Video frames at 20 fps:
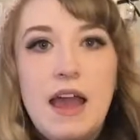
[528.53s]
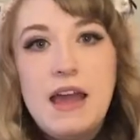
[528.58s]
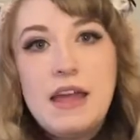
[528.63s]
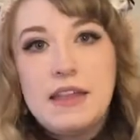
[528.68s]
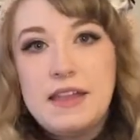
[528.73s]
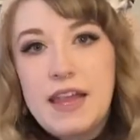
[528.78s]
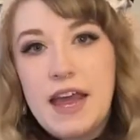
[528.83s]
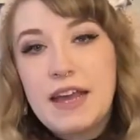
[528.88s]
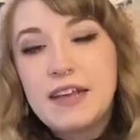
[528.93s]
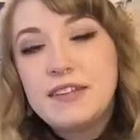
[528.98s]

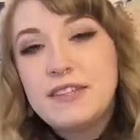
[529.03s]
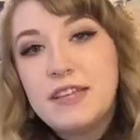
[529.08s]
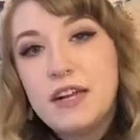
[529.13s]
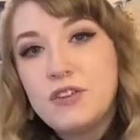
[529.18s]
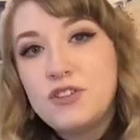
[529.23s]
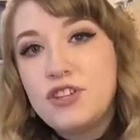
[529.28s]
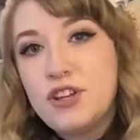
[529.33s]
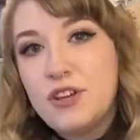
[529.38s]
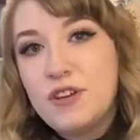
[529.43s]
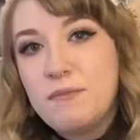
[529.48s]
Next, I'll
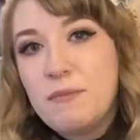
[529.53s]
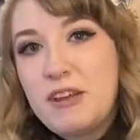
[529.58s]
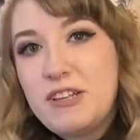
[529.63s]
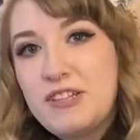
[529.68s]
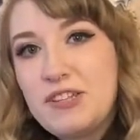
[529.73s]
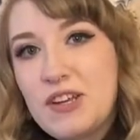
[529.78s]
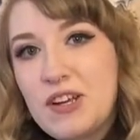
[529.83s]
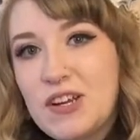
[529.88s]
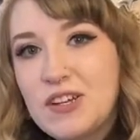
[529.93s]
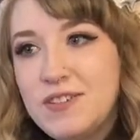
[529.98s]
show you my
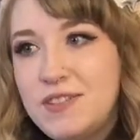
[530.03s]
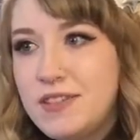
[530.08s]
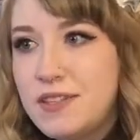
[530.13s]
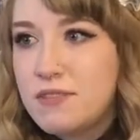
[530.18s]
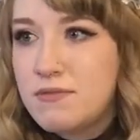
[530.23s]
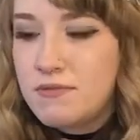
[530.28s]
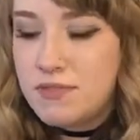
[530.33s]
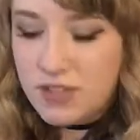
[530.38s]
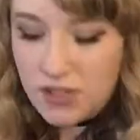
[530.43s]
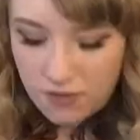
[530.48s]
skirts.
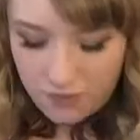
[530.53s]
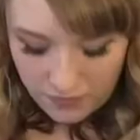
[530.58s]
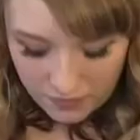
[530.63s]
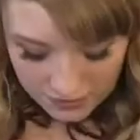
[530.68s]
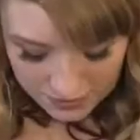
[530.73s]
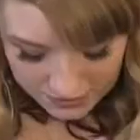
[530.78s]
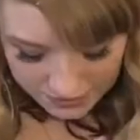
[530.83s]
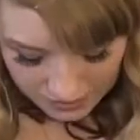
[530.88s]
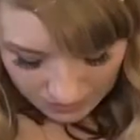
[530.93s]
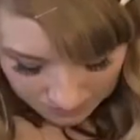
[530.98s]
So
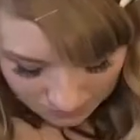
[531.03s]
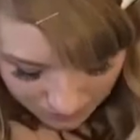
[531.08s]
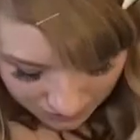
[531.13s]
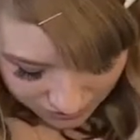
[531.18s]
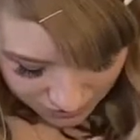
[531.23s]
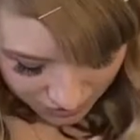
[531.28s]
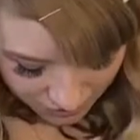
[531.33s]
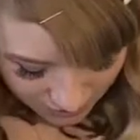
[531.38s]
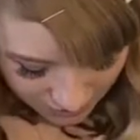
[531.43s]
first up, I'll show you